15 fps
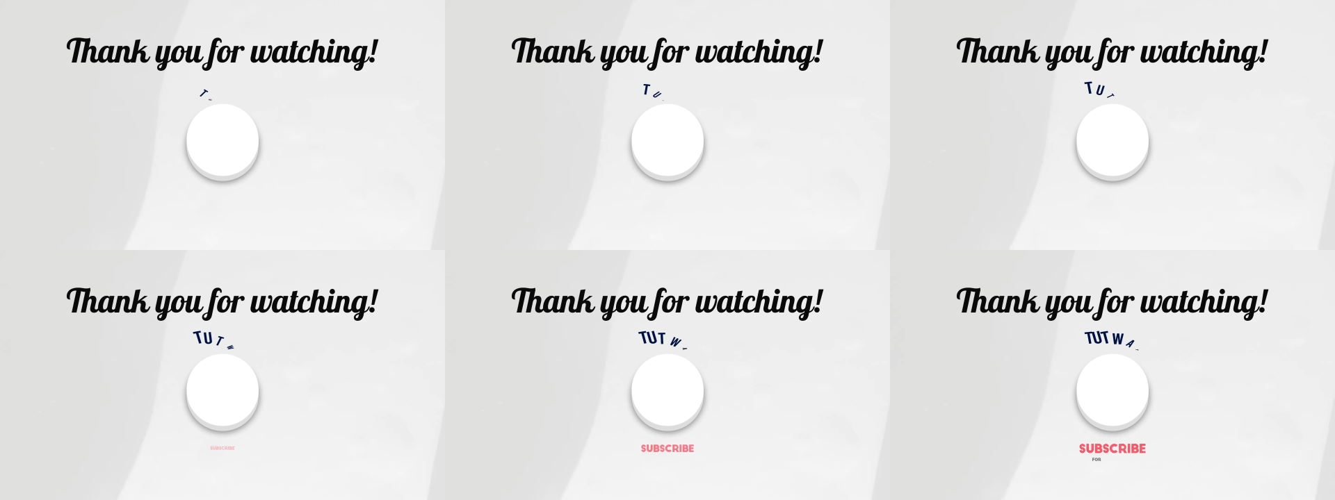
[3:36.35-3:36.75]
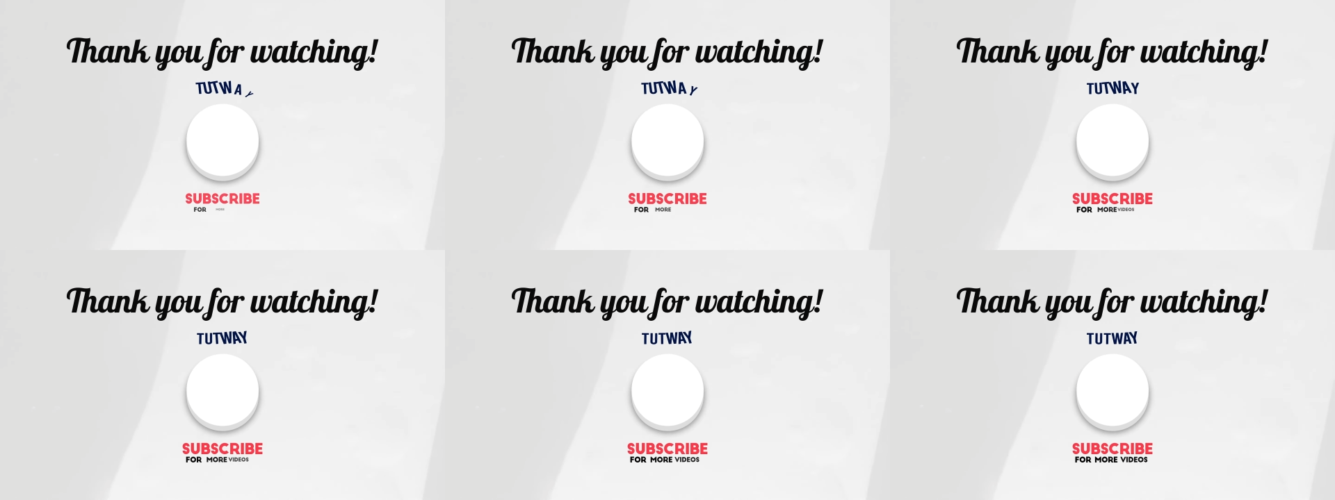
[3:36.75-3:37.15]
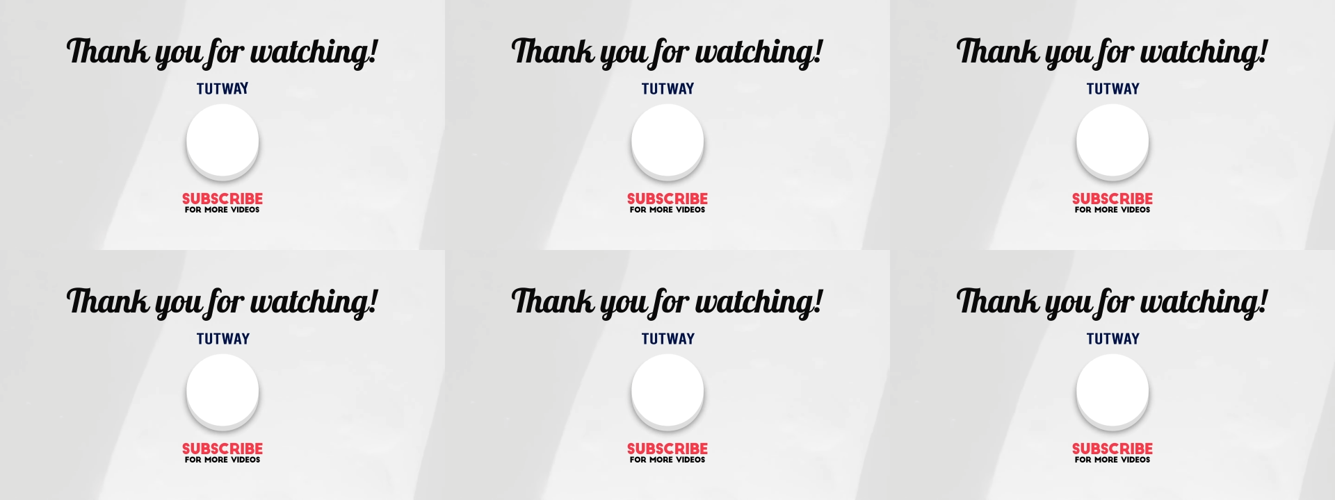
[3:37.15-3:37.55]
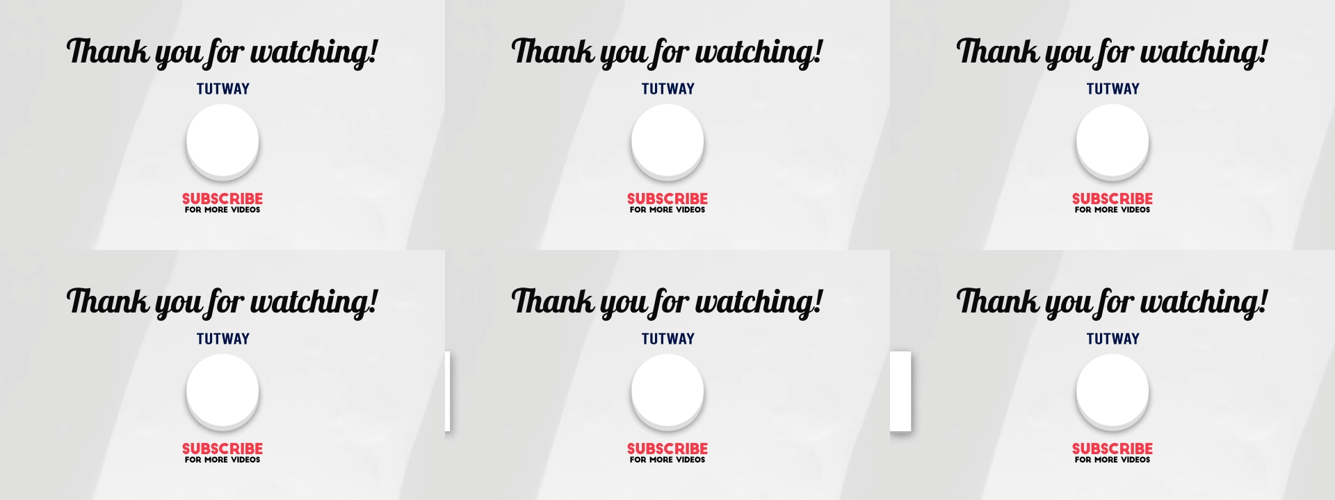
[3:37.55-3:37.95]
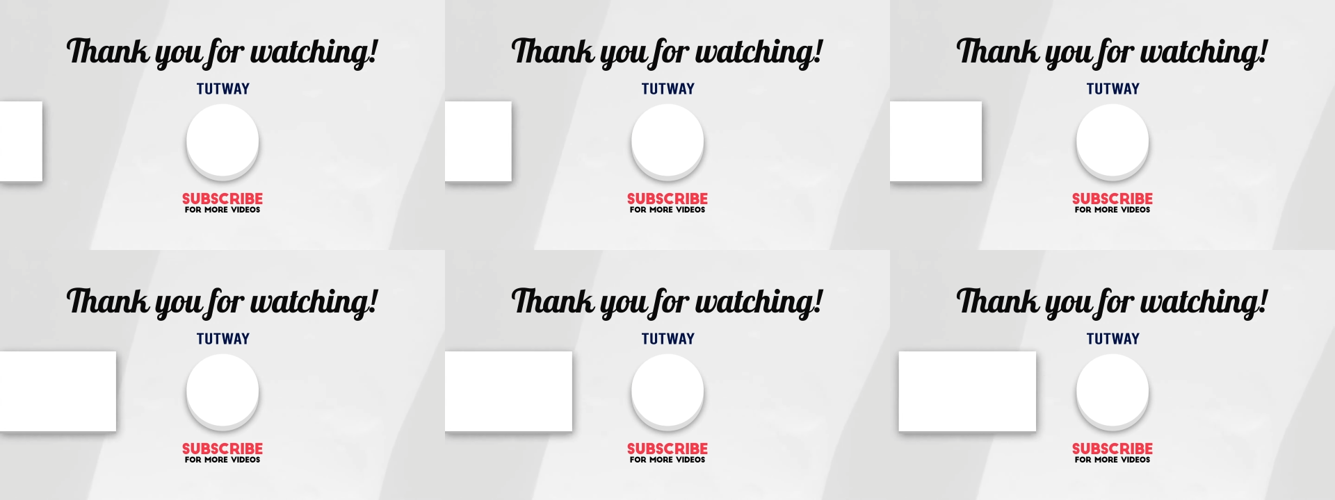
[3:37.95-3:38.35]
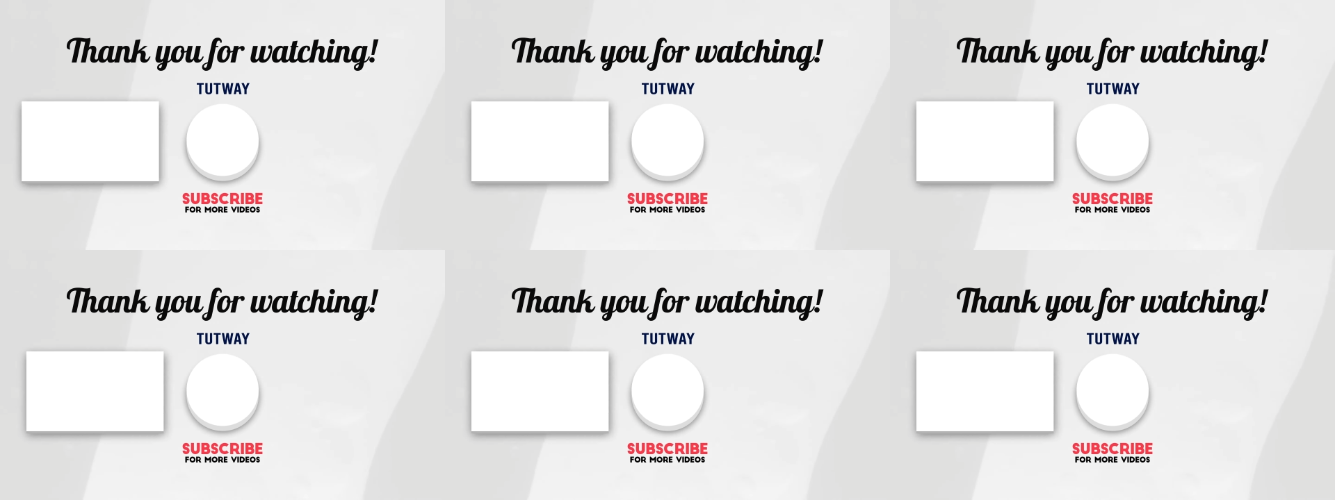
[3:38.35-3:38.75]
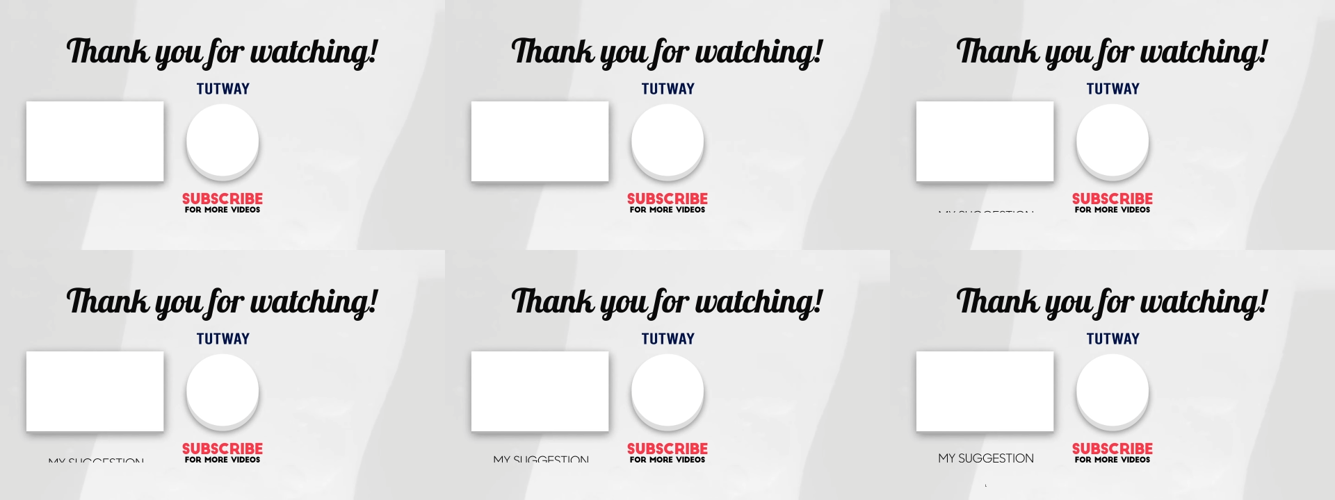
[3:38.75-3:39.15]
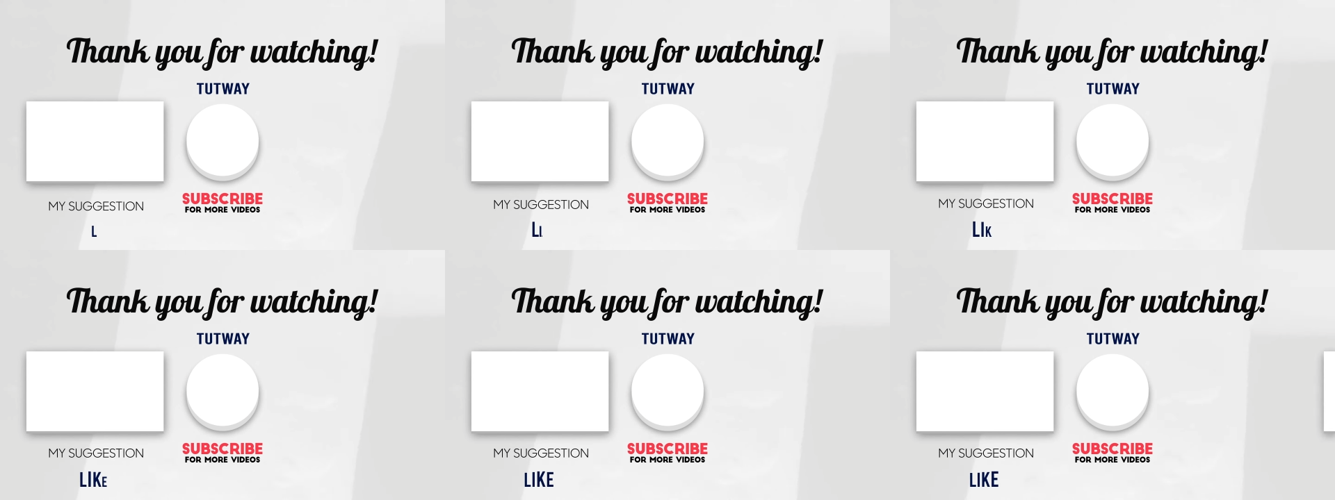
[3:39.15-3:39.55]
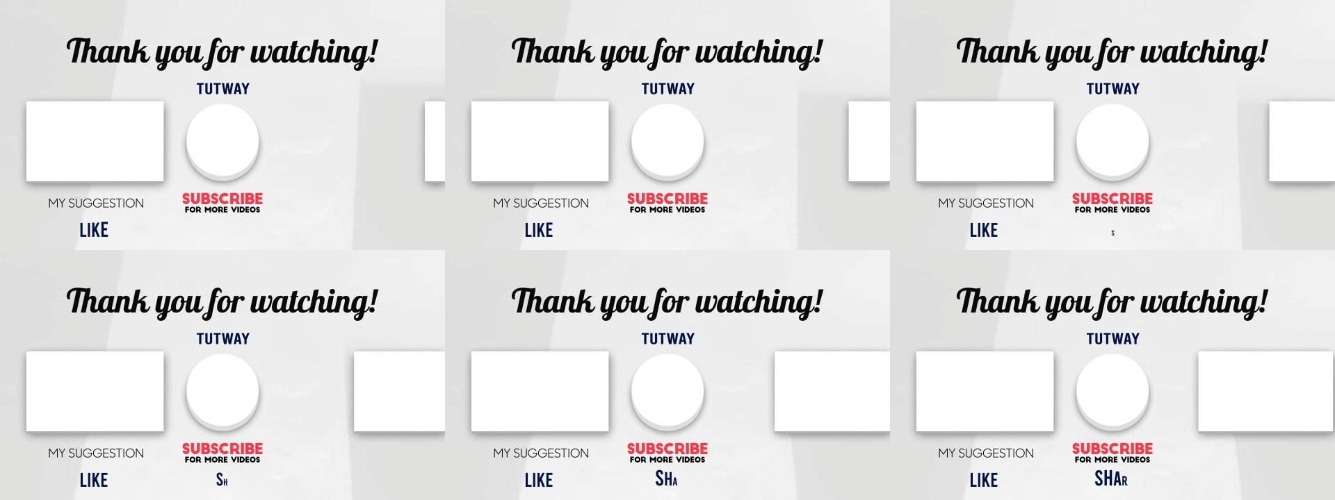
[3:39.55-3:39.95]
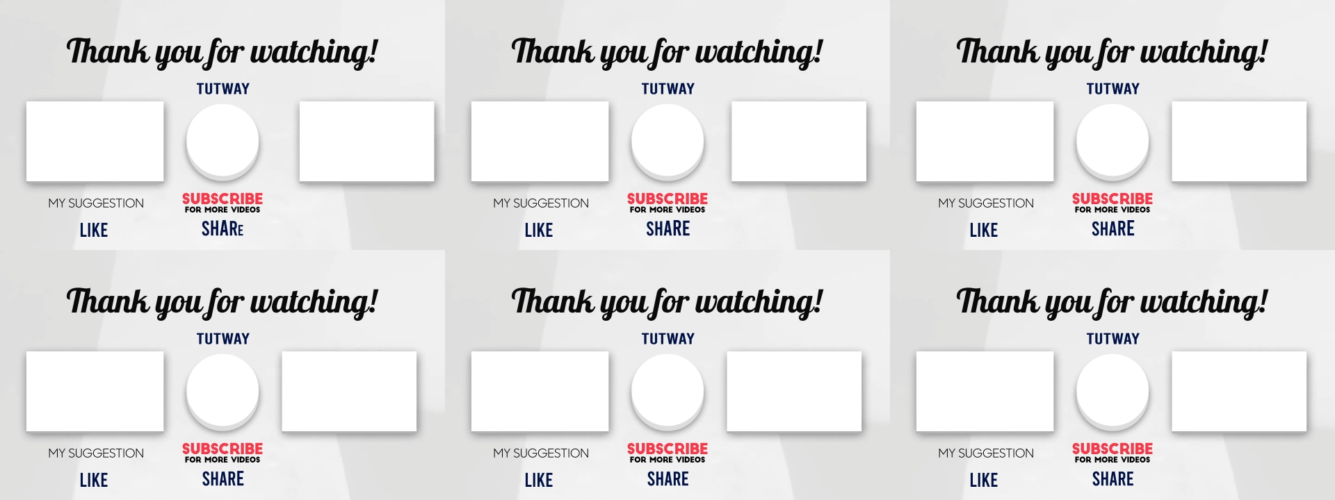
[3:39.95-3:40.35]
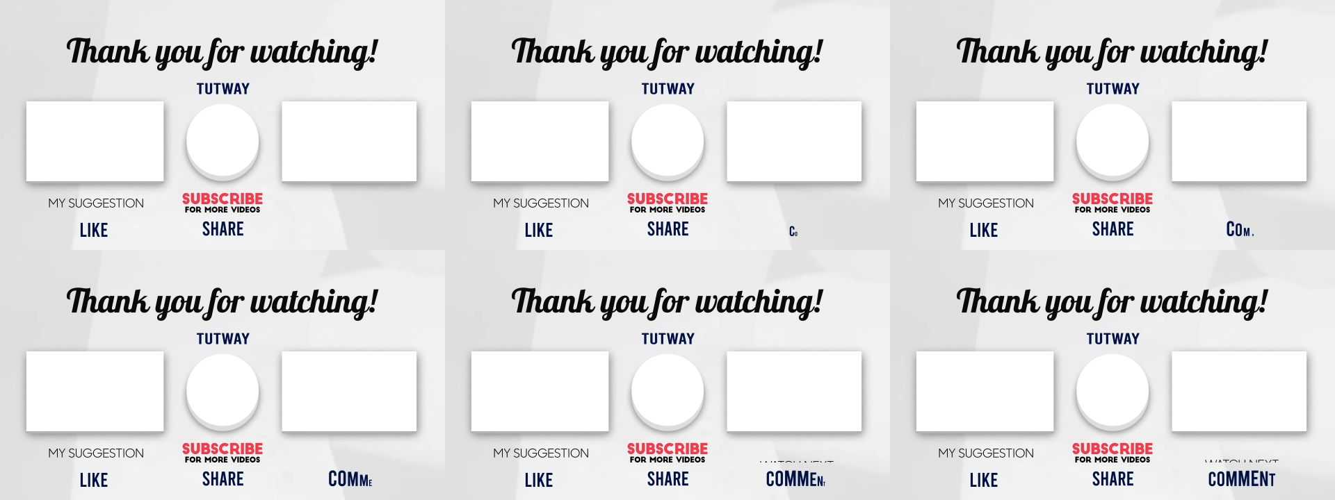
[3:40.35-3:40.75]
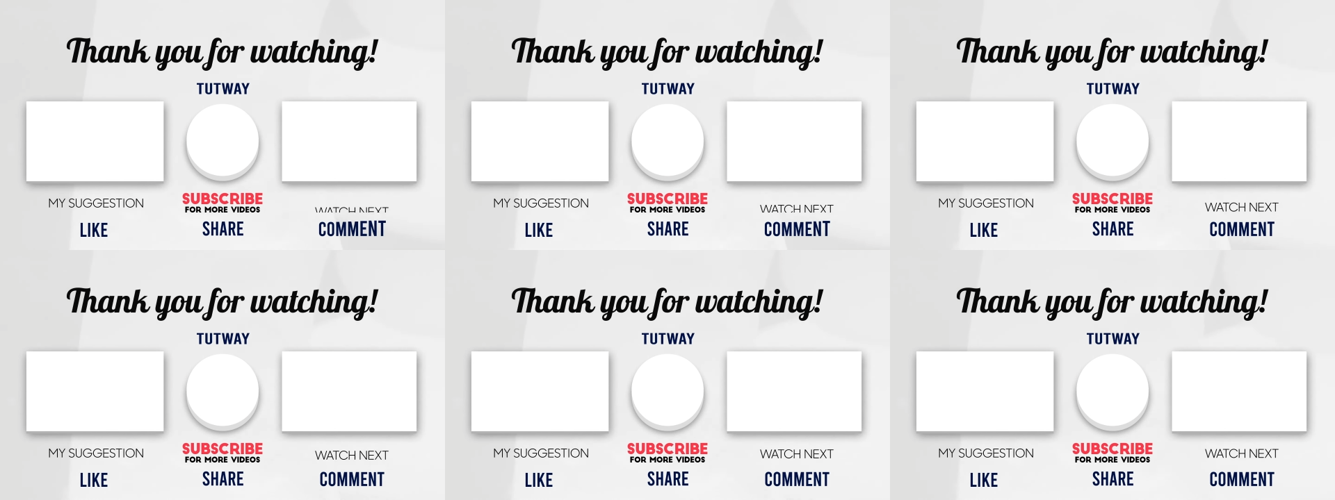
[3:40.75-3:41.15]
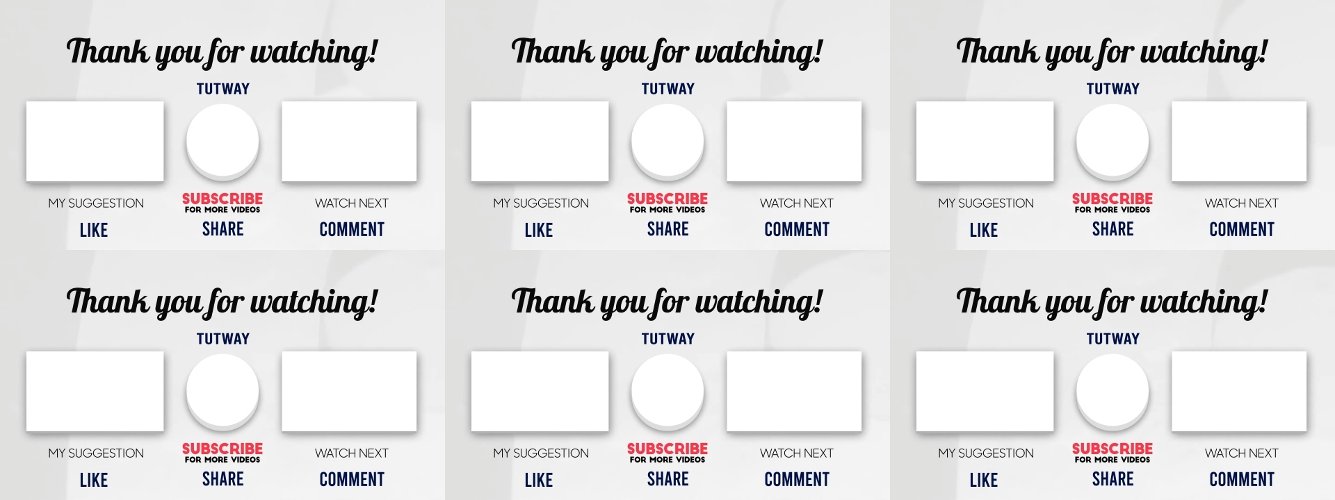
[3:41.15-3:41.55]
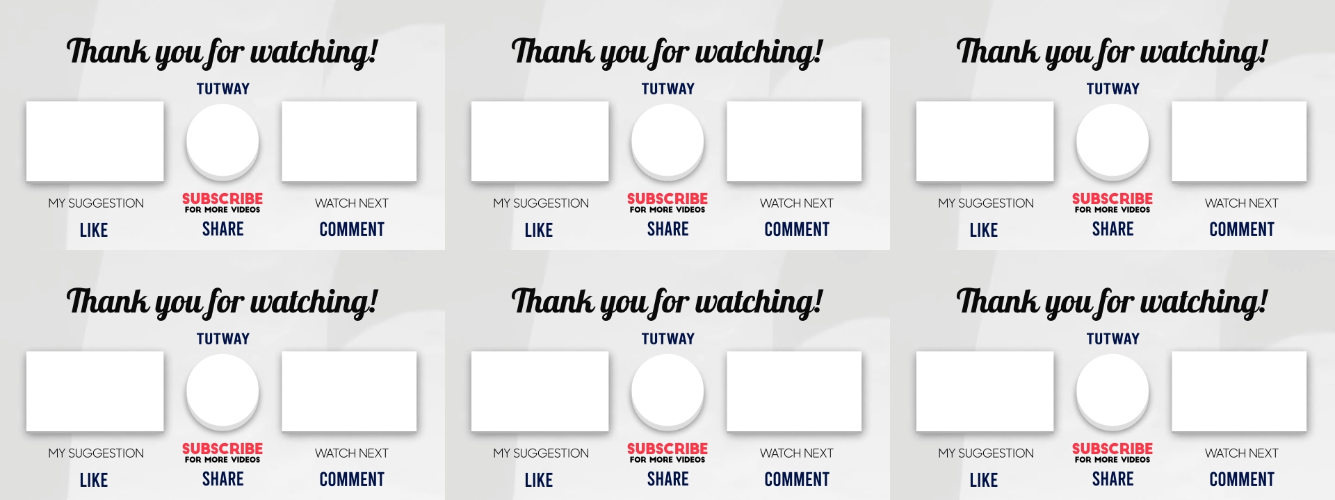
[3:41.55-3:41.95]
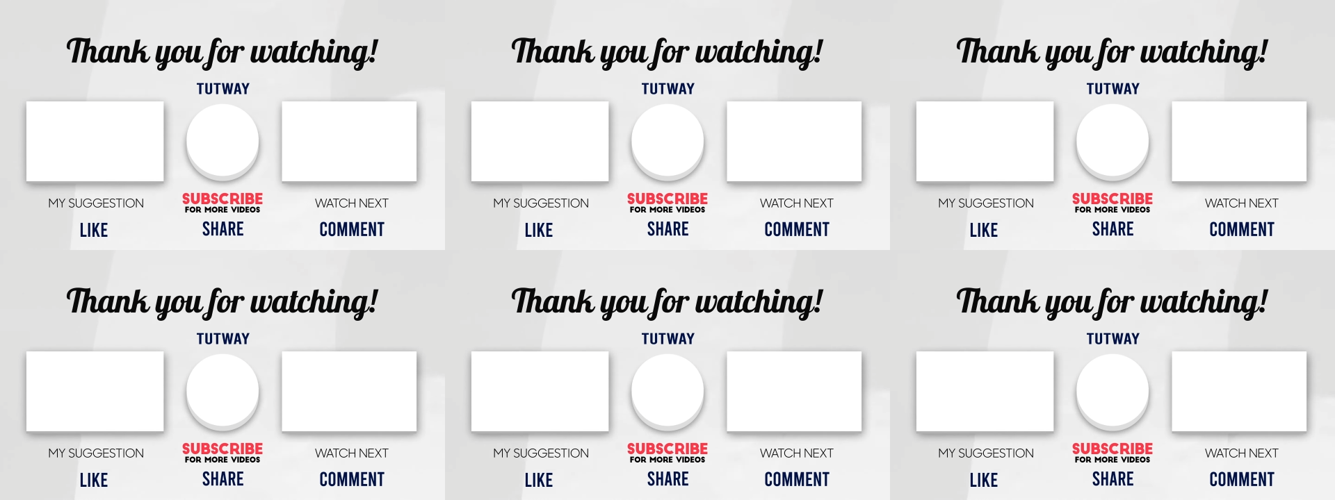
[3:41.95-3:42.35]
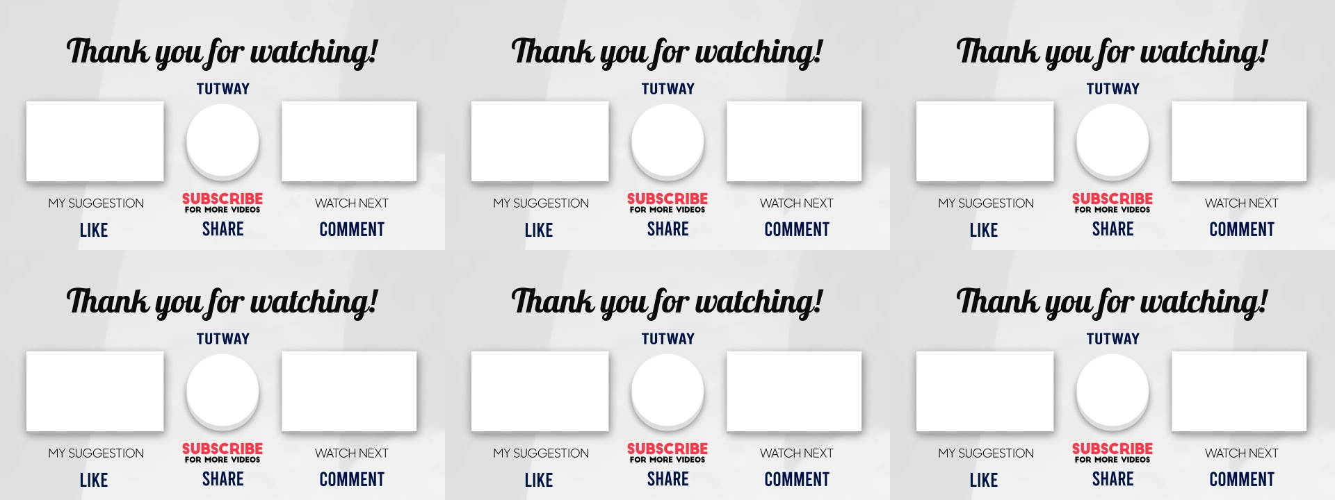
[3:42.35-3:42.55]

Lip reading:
Nobody's mouth can be seen.